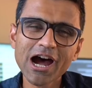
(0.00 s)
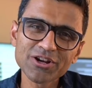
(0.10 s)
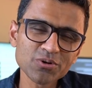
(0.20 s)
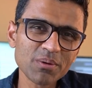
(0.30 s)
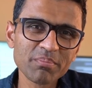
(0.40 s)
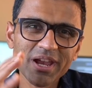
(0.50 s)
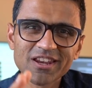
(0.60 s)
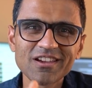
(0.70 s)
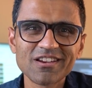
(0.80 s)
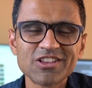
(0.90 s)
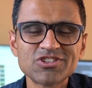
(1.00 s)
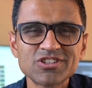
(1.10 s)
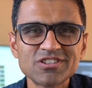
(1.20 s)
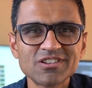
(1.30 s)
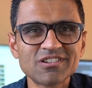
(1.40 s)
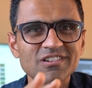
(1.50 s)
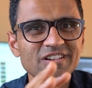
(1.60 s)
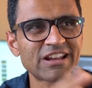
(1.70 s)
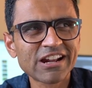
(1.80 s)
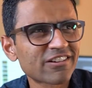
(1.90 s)
Are you a mechanical engineer,
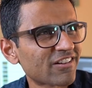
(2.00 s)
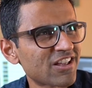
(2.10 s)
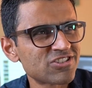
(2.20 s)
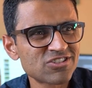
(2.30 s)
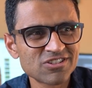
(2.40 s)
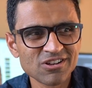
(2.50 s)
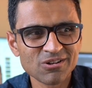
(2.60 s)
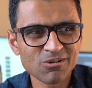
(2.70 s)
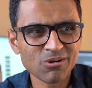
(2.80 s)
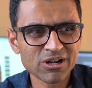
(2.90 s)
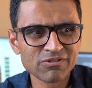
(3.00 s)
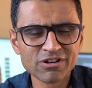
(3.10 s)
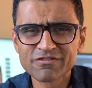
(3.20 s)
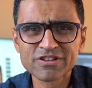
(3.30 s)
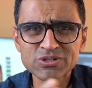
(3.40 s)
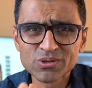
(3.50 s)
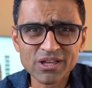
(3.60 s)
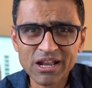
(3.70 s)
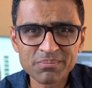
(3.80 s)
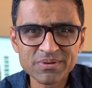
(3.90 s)
electrical engineer, or even a
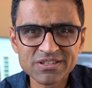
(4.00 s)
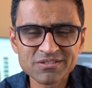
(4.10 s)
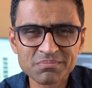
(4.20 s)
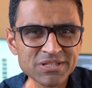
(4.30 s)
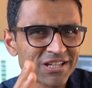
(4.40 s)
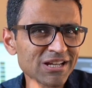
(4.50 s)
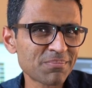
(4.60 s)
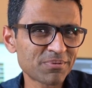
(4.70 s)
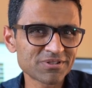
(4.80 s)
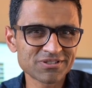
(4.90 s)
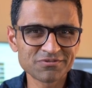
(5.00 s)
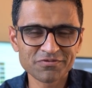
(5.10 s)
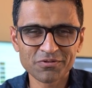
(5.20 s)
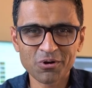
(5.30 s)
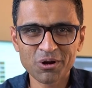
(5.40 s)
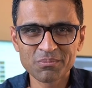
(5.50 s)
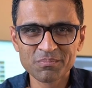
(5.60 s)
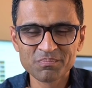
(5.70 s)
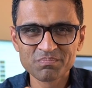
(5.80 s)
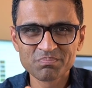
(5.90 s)
physiotherapist? Basically a person
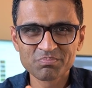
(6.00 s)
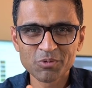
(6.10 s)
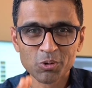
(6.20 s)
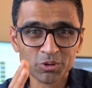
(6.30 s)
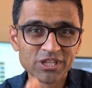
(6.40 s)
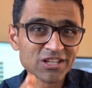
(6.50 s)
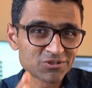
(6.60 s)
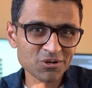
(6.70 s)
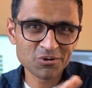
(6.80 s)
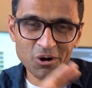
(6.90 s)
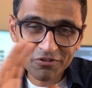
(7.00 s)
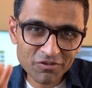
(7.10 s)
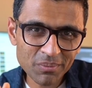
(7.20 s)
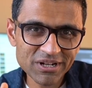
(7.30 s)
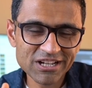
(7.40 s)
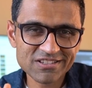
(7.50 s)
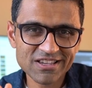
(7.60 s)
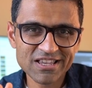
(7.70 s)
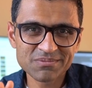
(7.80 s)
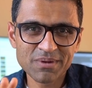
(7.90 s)
who thinks you're not from a data
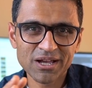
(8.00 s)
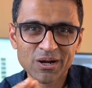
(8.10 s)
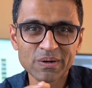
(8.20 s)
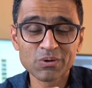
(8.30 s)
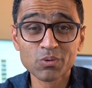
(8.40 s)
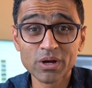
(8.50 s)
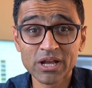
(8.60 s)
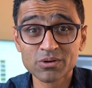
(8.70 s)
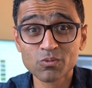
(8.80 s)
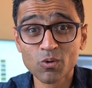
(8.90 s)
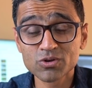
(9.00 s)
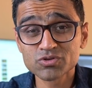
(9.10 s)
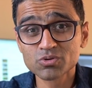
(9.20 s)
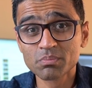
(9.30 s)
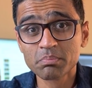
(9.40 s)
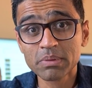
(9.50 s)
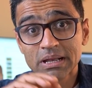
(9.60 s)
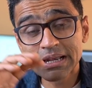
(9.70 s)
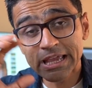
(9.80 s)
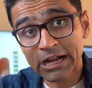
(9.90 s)
science background and who wants to
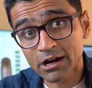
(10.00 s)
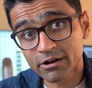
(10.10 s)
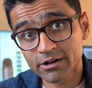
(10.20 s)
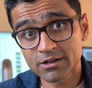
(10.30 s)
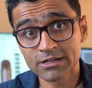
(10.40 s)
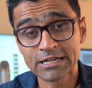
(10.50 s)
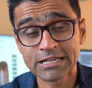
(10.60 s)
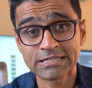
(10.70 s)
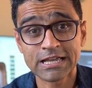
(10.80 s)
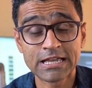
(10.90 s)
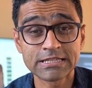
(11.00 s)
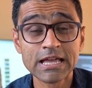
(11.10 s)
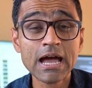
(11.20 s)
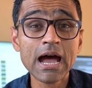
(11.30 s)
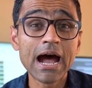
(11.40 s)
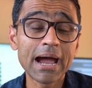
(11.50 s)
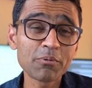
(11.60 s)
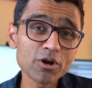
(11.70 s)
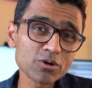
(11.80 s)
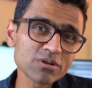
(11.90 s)
build a career in data science. I'm
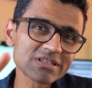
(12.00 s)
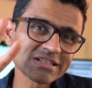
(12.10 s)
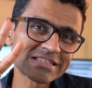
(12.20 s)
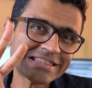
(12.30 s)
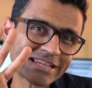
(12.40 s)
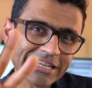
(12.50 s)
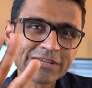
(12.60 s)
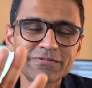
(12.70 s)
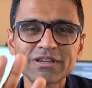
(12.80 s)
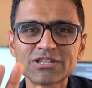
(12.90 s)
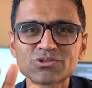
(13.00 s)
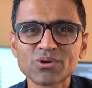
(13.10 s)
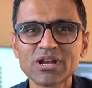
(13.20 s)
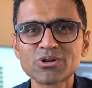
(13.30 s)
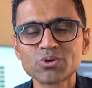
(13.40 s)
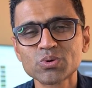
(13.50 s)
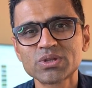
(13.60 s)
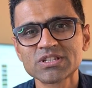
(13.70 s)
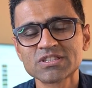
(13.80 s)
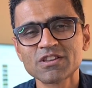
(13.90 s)
going to discuss three ways you can do this.